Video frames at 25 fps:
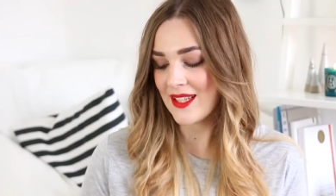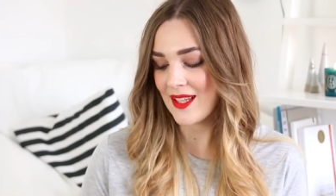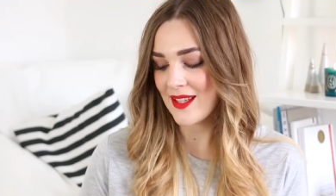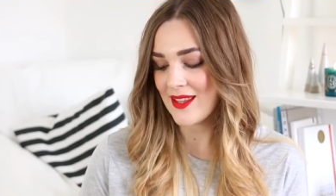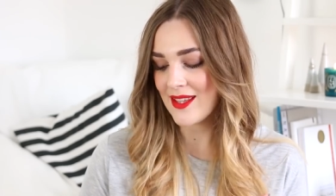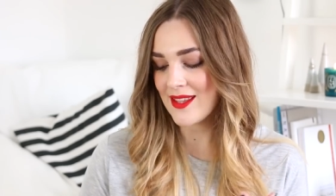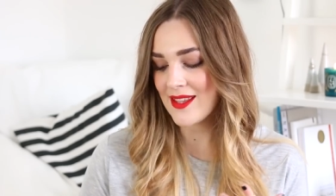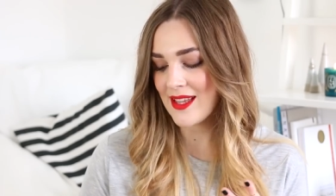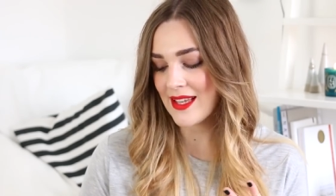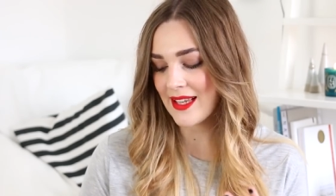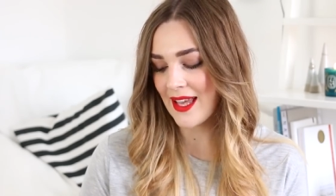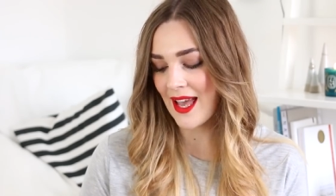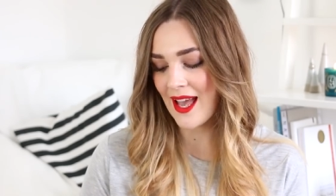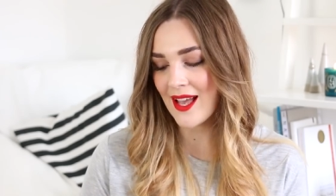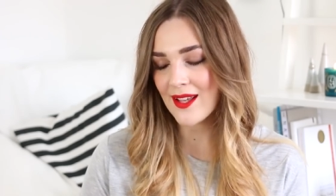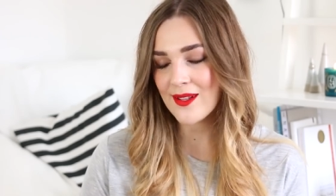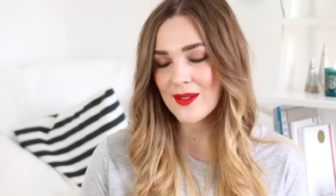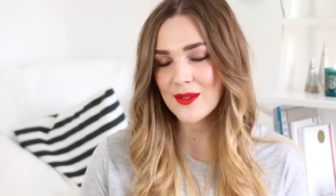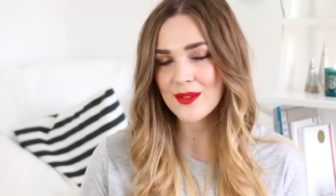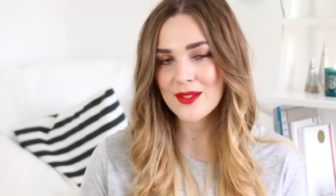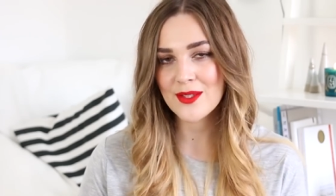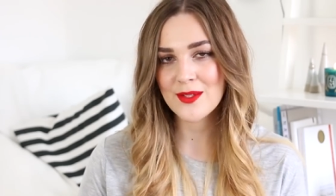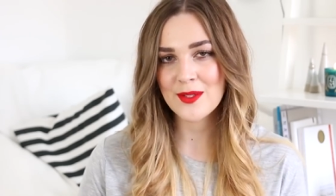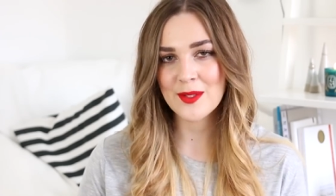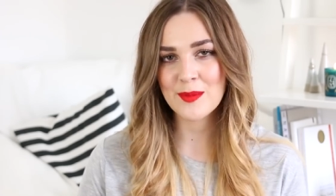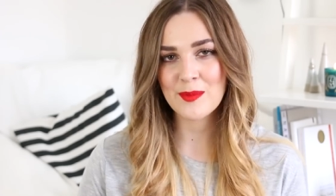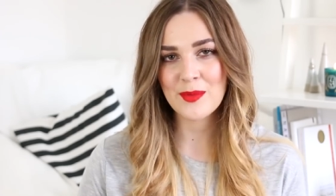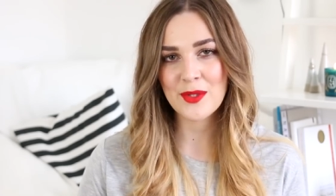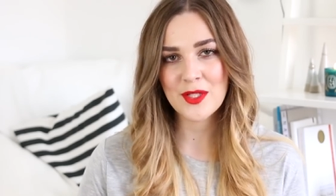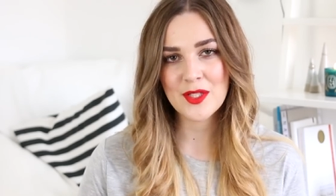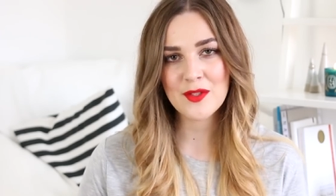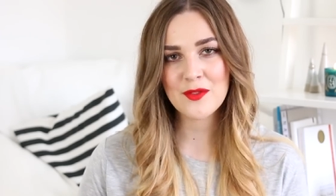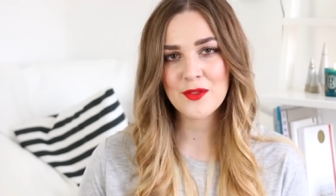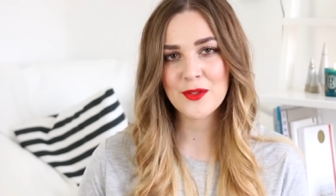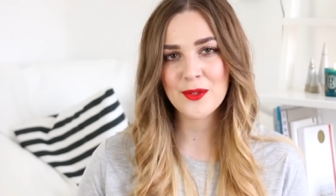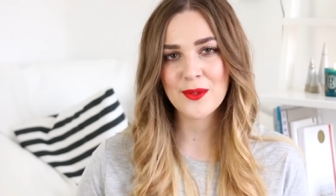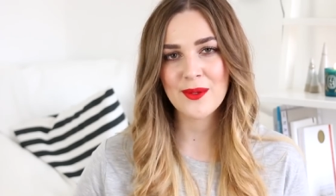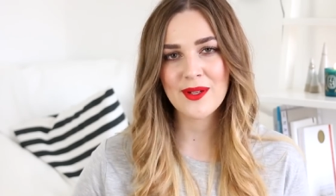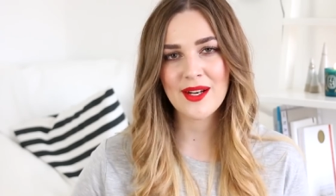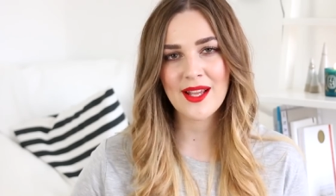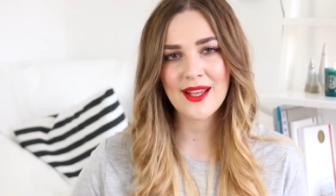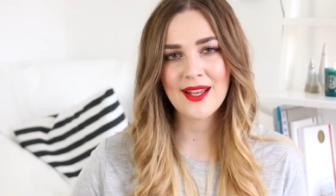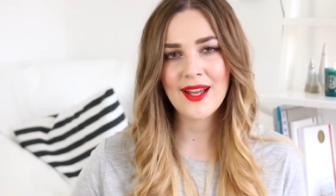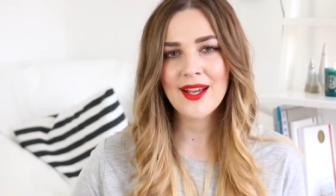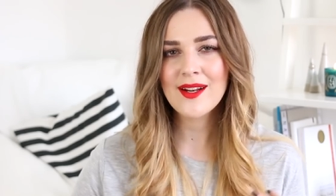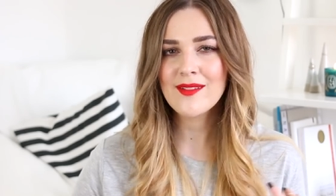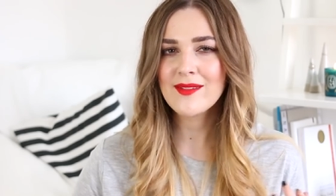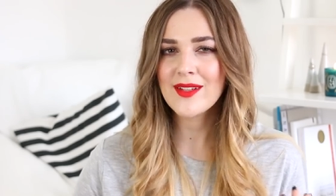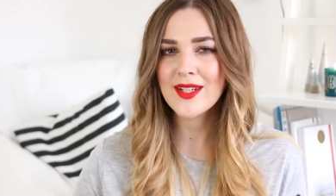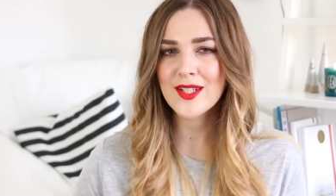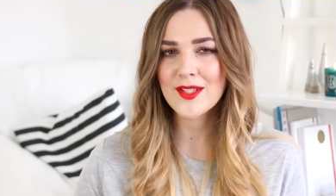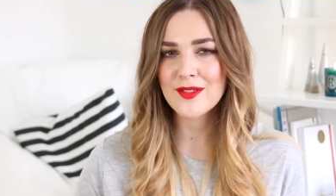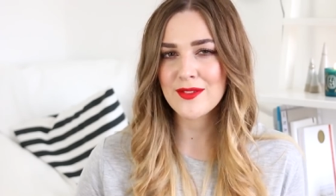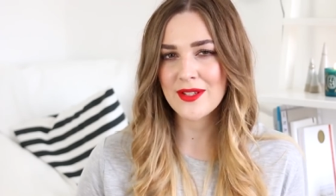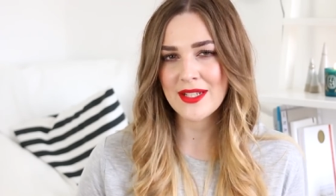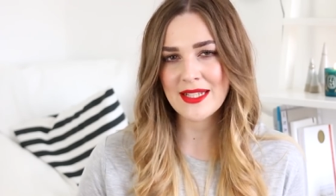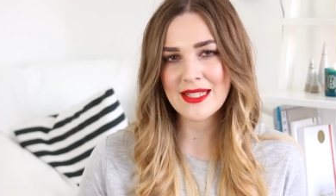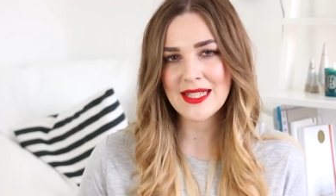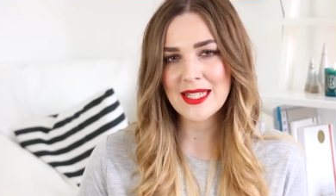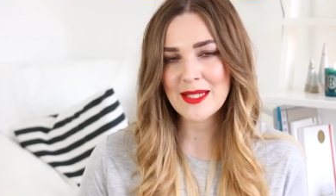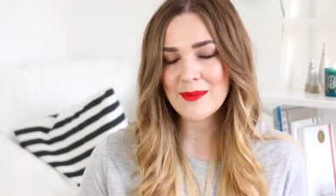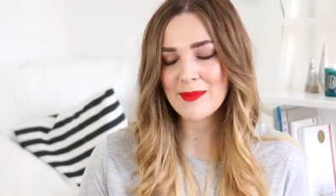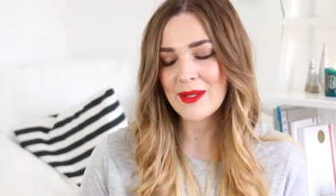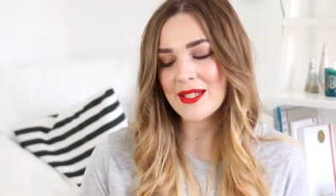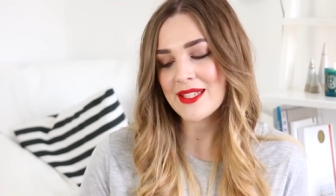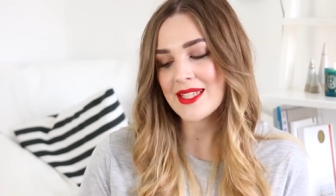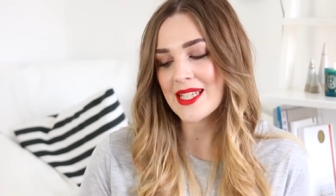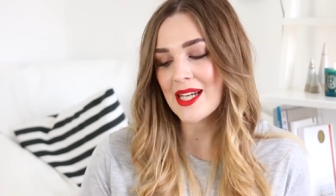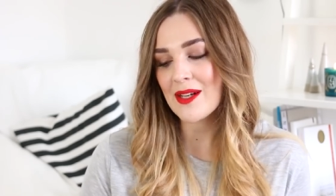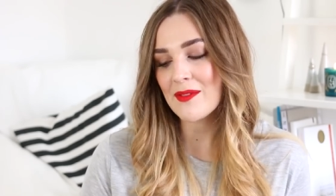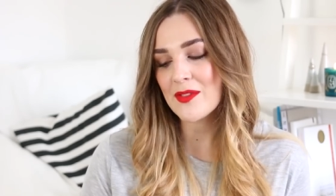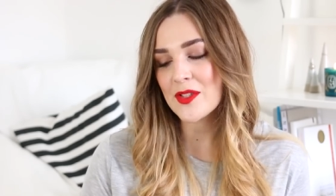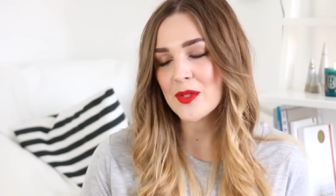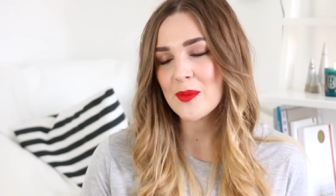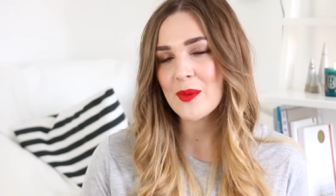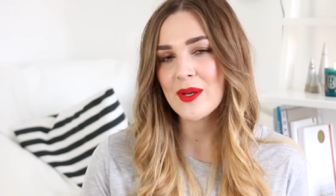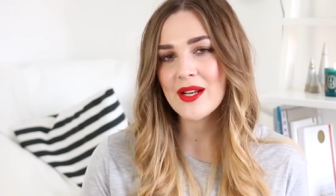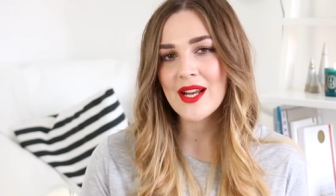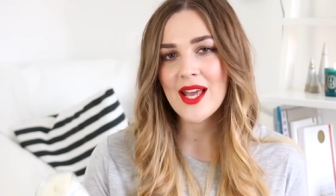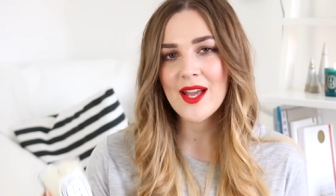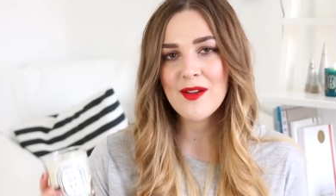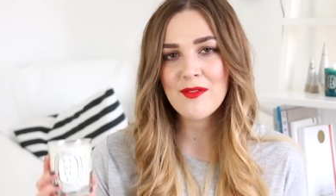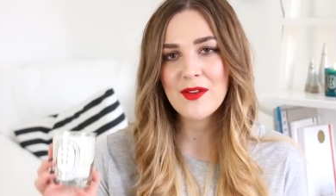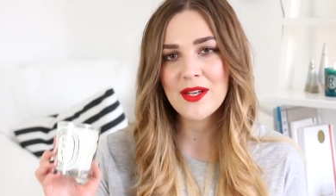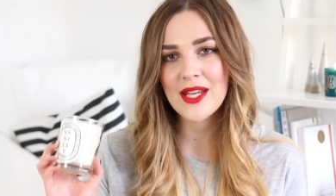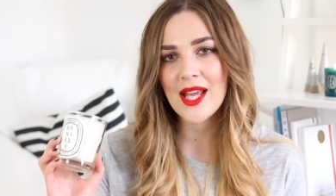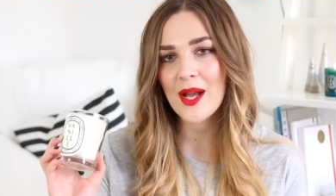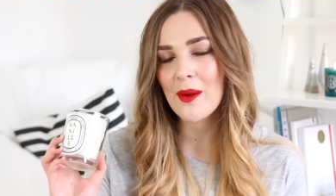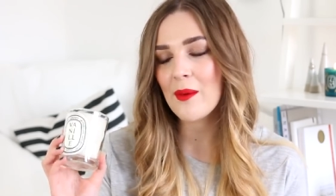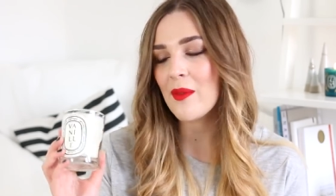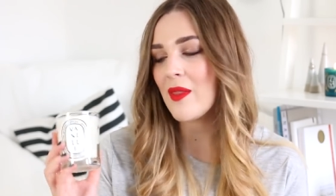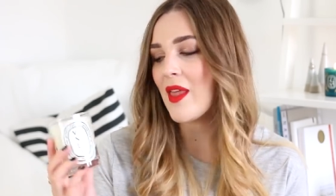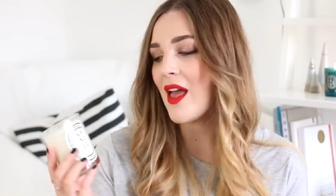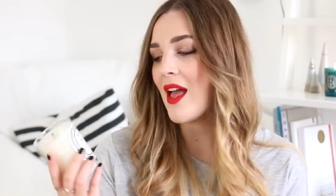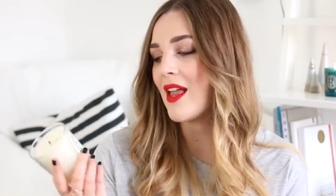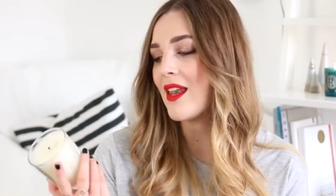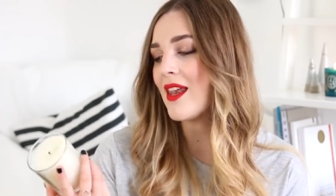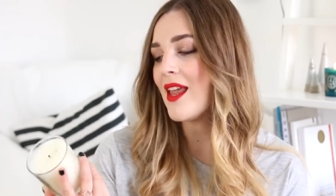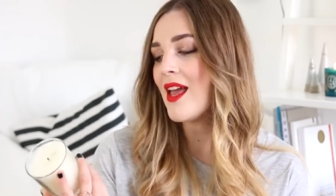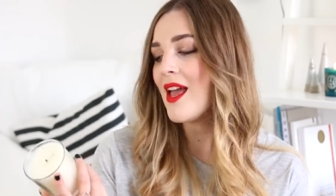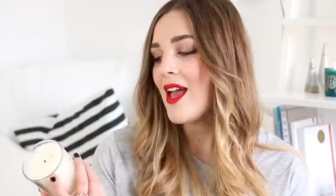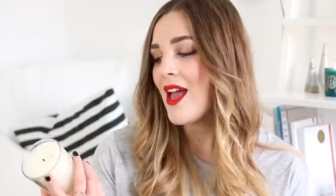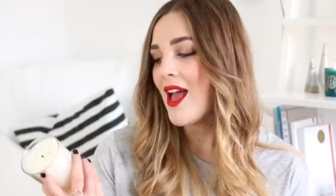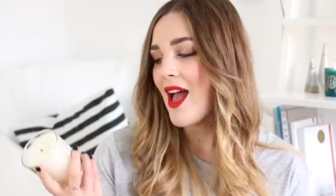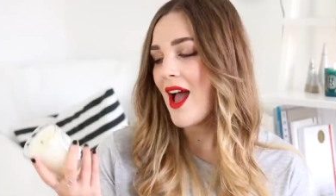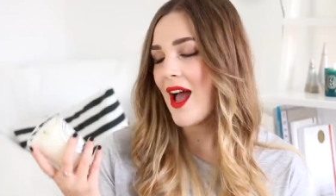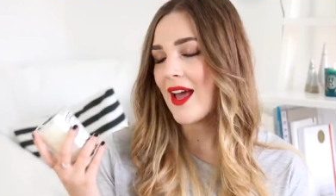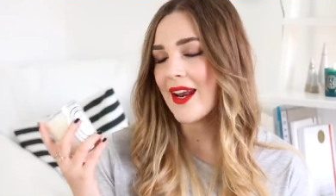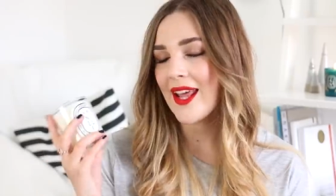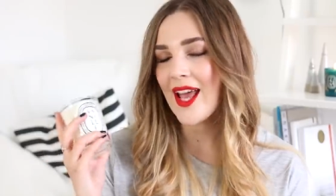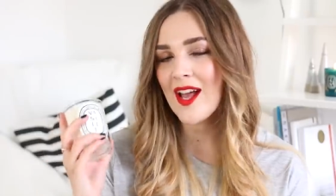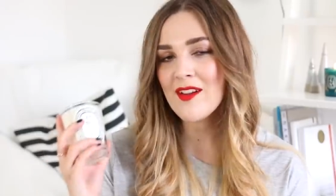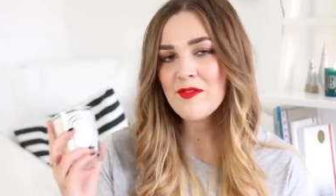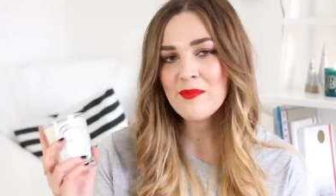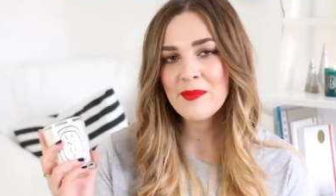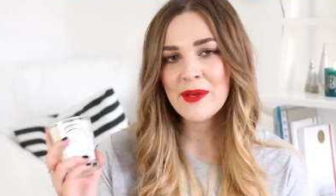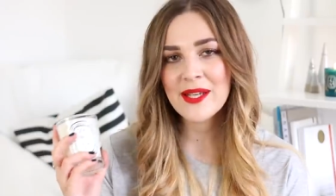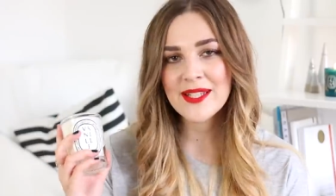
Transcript: I think their candles are just beautiful, and I kind of like treating myself to one every now and then, and I haven't